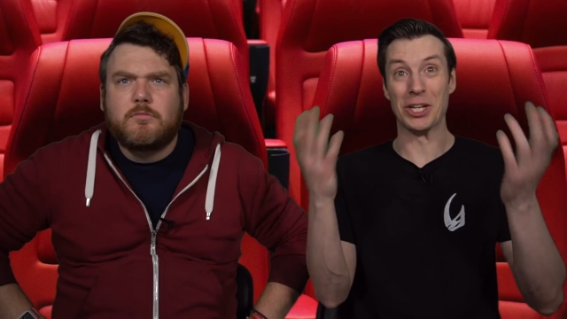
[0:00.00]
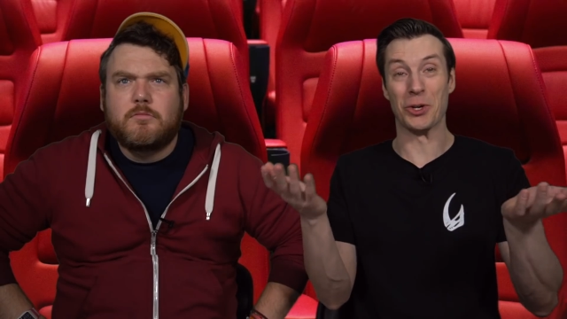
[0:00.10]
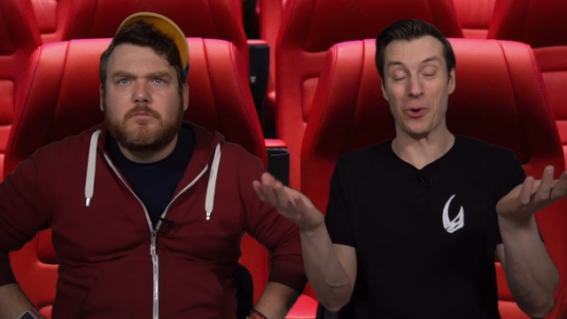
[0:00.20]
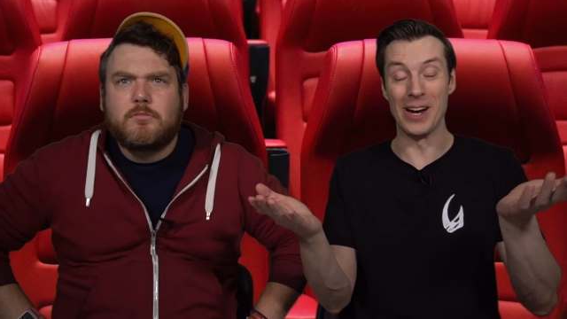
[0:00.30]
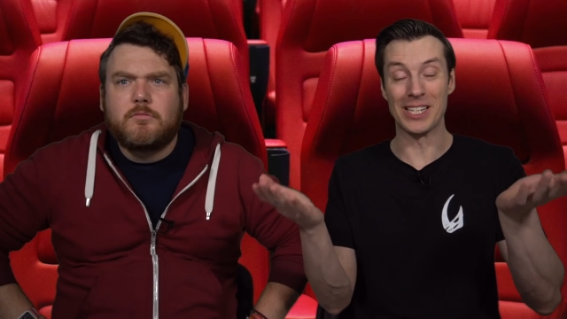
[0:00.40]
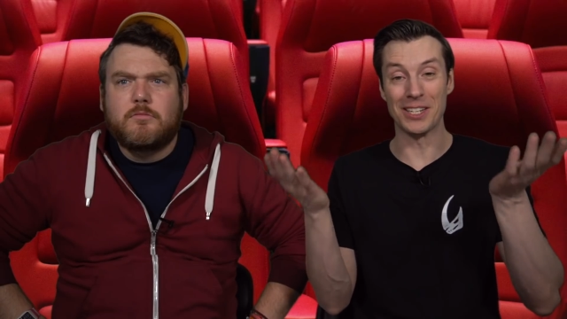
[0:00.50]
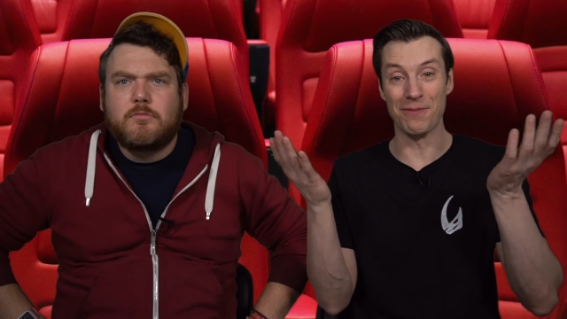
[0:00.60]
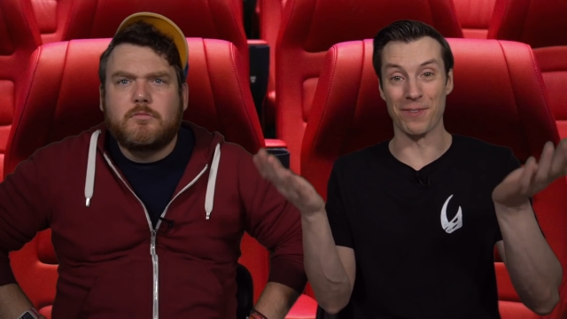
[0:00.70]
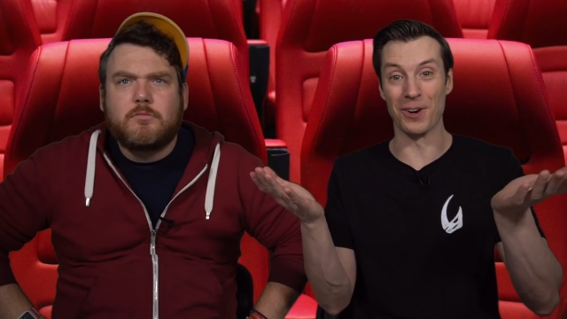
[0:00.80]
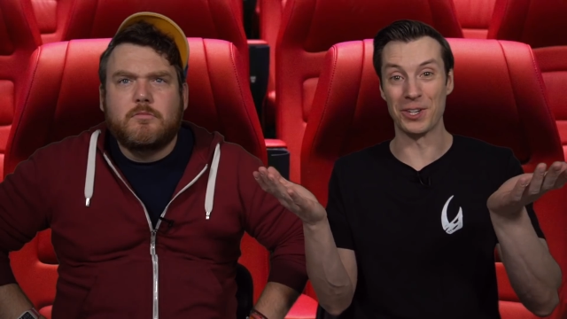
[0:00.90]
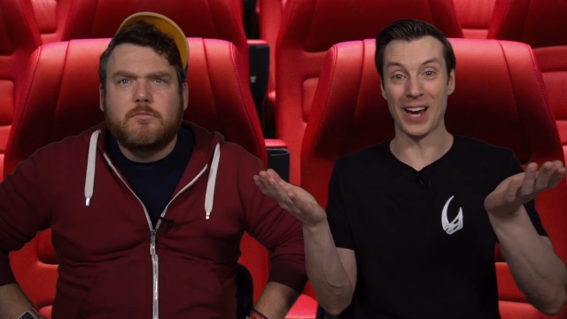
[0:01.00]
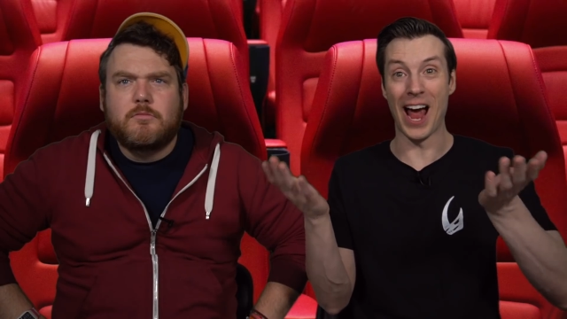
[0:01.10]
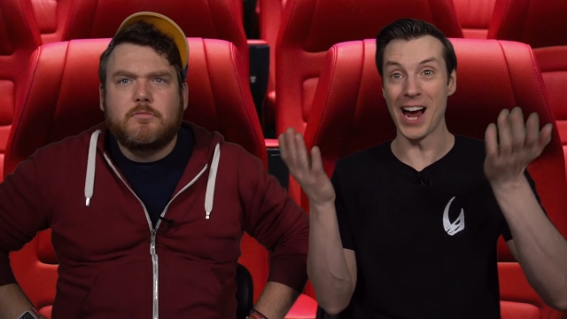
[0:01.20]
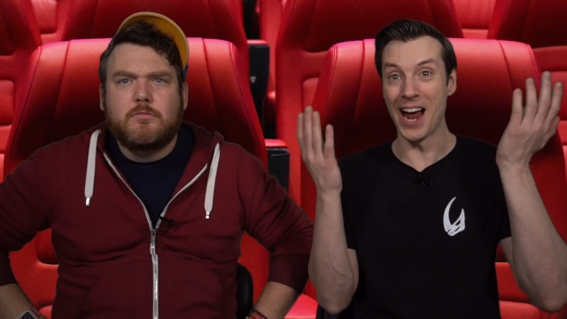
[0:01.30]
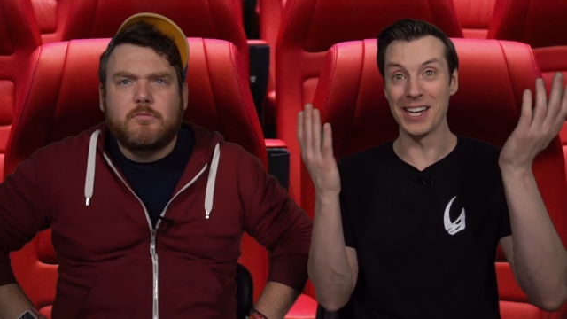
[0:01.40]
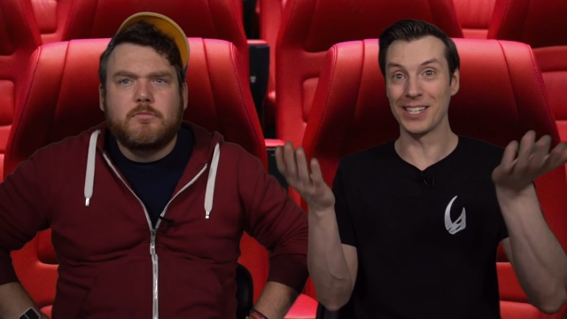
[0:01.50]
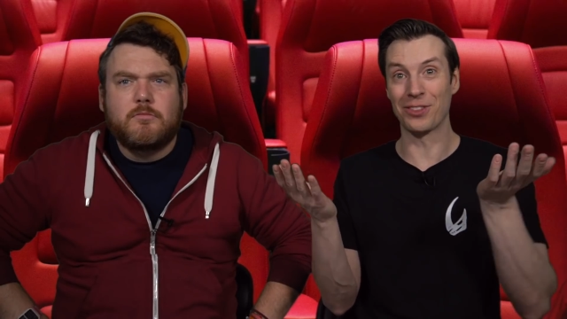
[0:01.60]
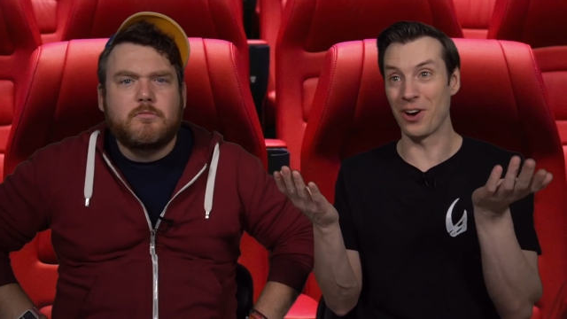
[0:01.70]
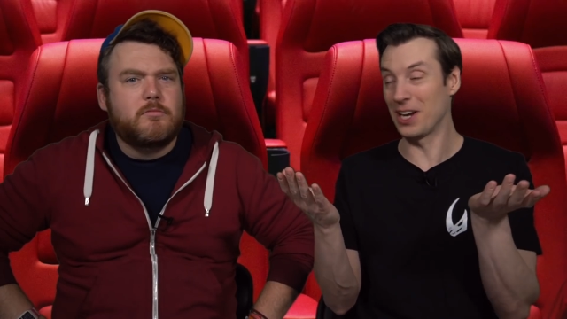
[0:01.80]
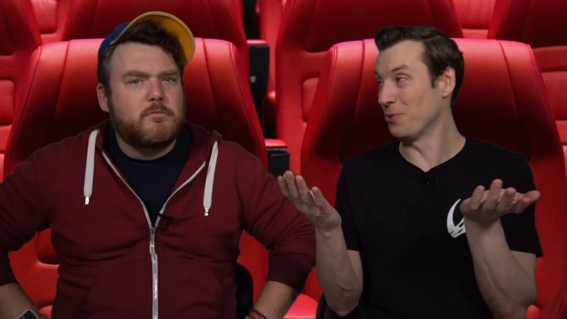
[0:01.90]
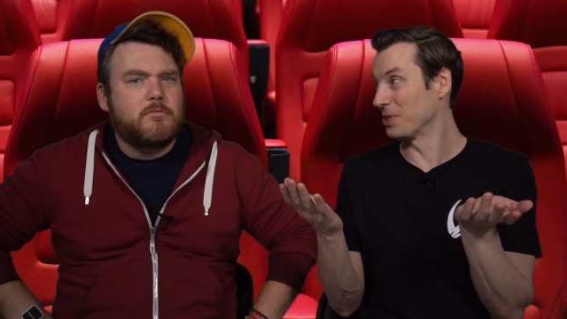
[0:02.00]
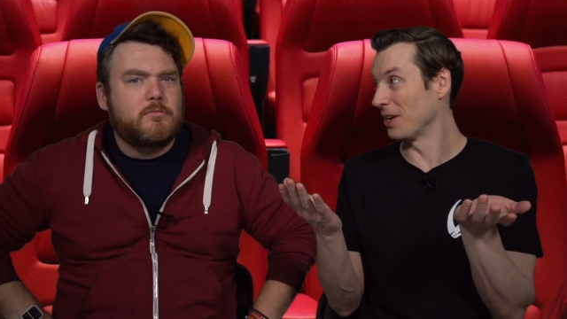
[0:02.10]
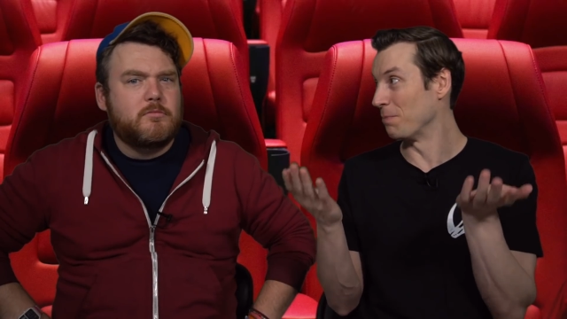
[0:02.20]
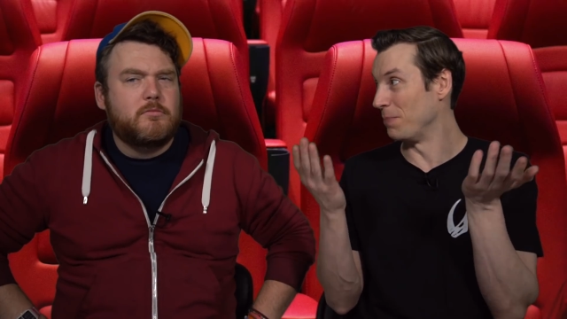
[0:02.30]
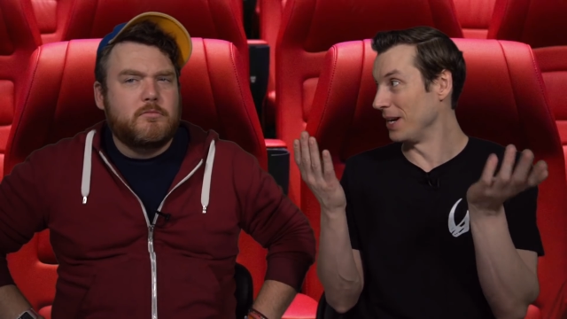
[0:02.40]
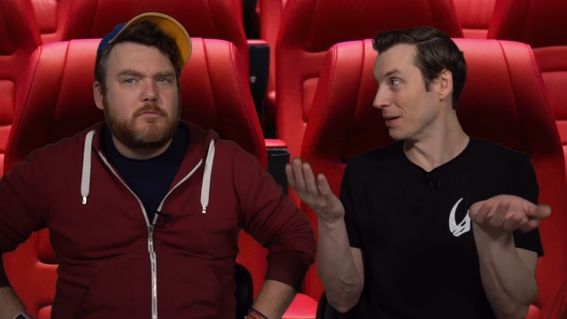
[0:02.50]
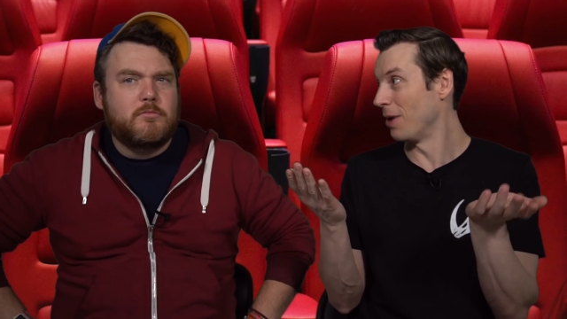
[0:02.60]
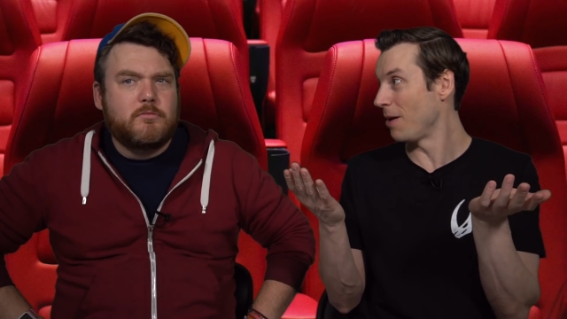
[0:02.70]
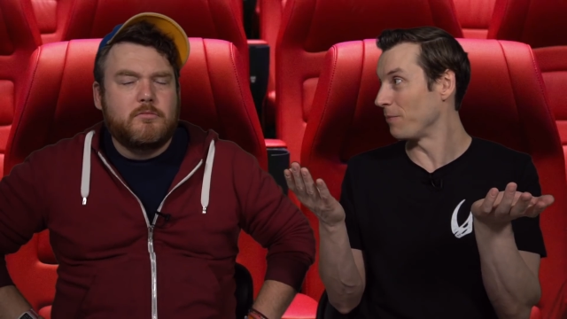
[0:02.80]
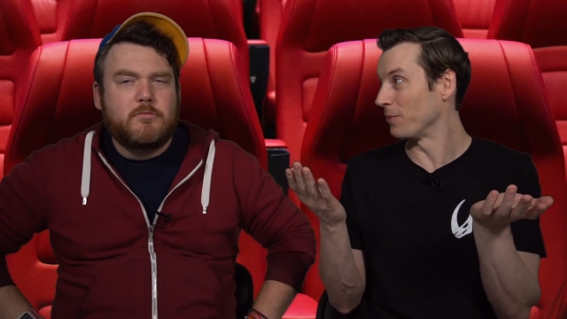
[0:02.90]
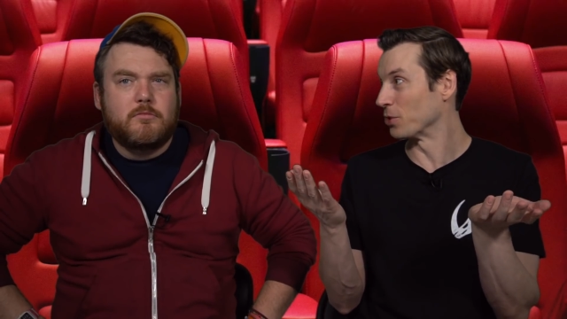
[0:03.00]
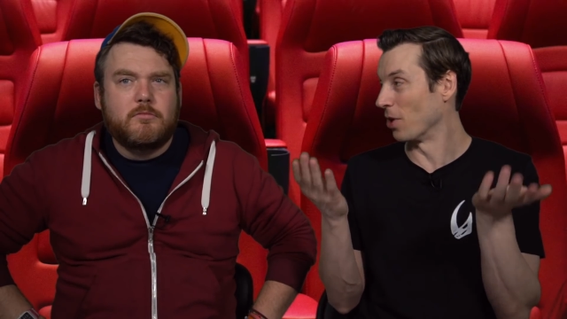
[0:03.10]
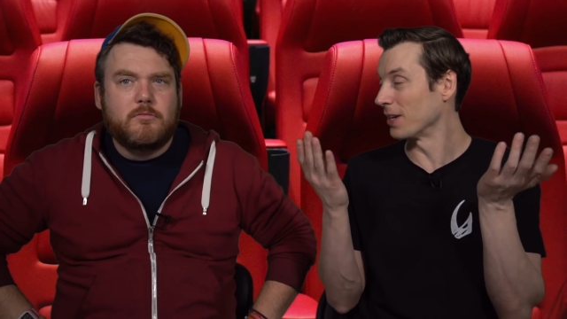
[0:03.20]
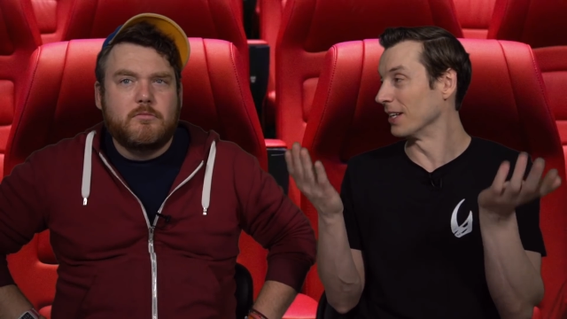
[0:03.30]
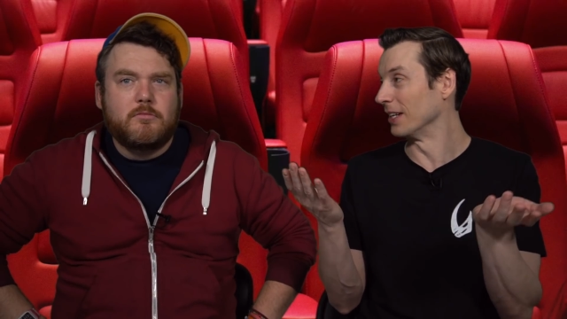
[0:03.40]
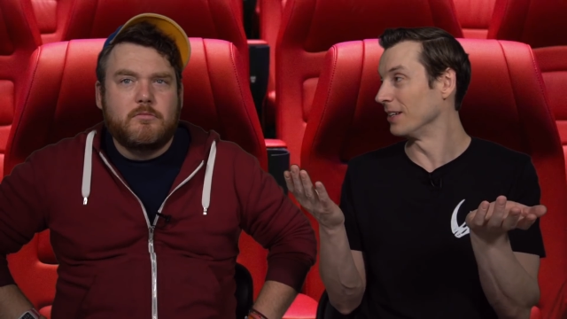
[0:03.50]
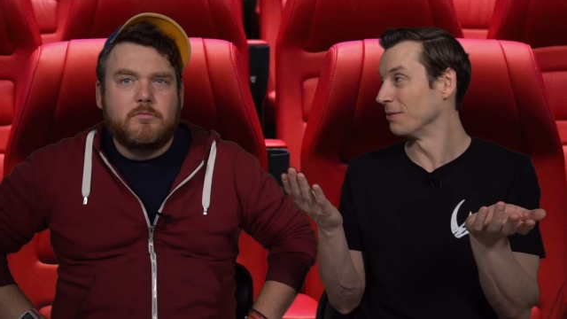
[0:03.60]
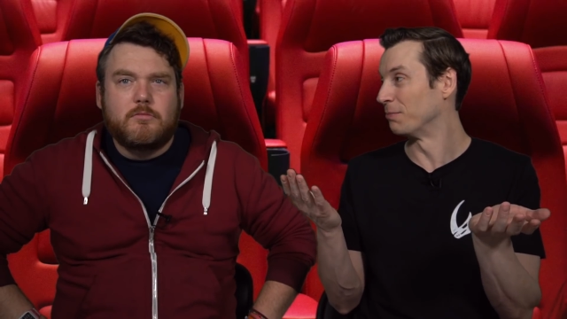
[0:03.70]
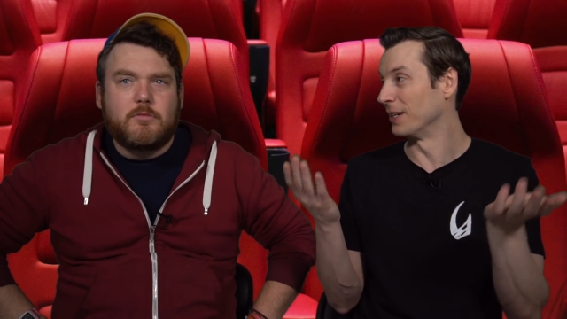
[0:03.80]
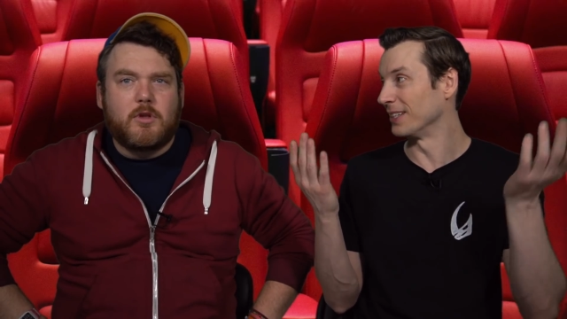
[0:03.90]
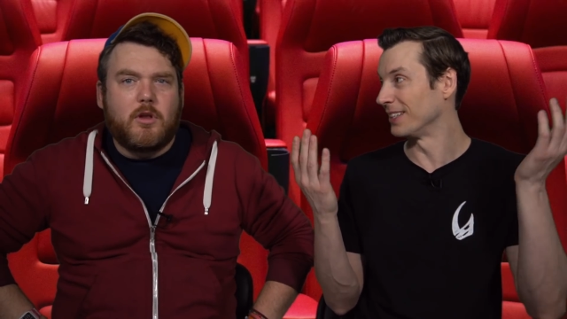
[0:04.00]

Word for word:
Speaker 1: great subversion. I honestly thought he was gonna beat them up drunkenly, but